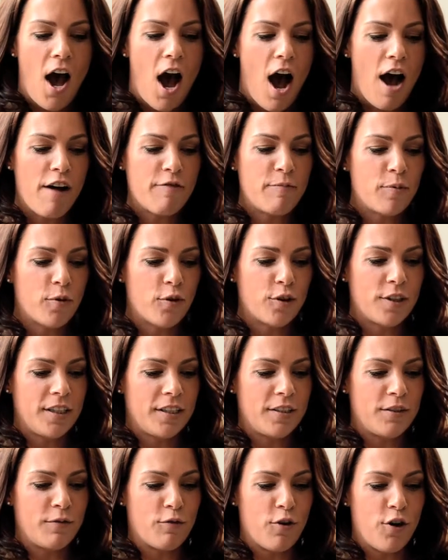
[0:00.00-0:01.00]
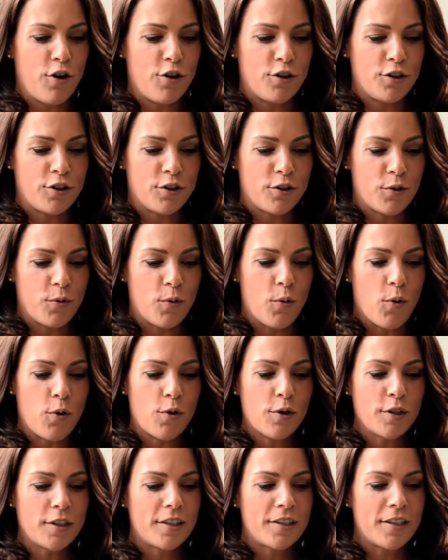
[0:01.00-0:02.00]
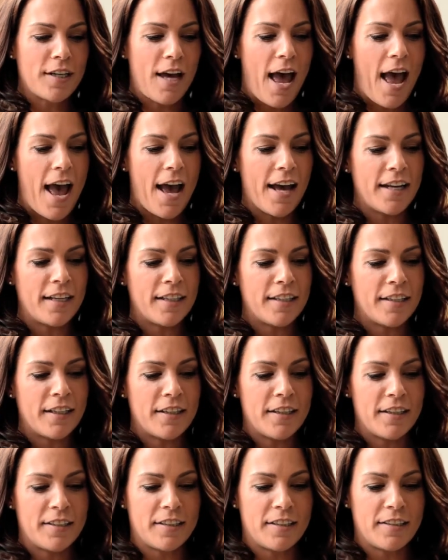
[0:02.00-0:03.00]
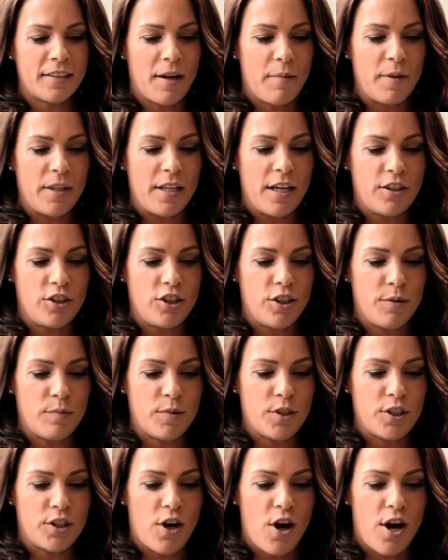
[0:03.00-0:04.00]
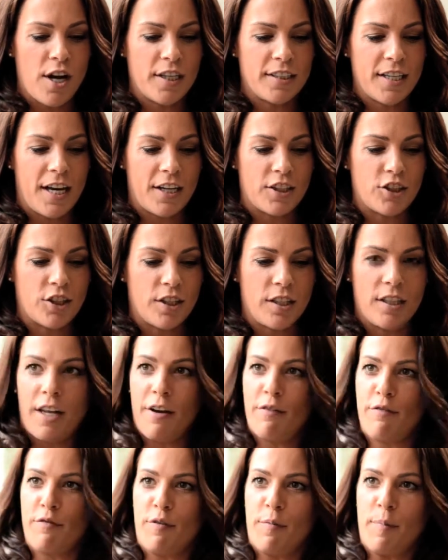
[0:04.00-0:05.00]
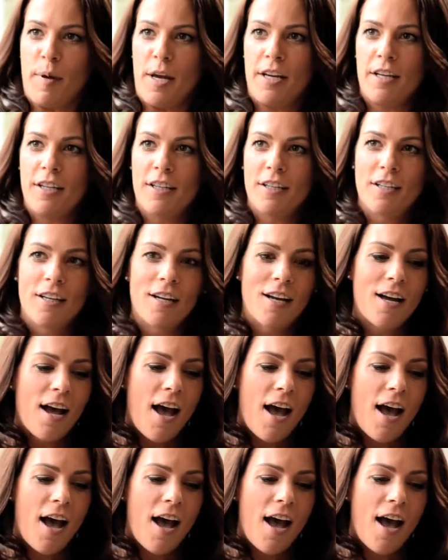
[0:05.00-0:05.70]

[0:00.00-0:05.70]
I've brought this rose quartz, and this is something that Jim Stein's actually left for me.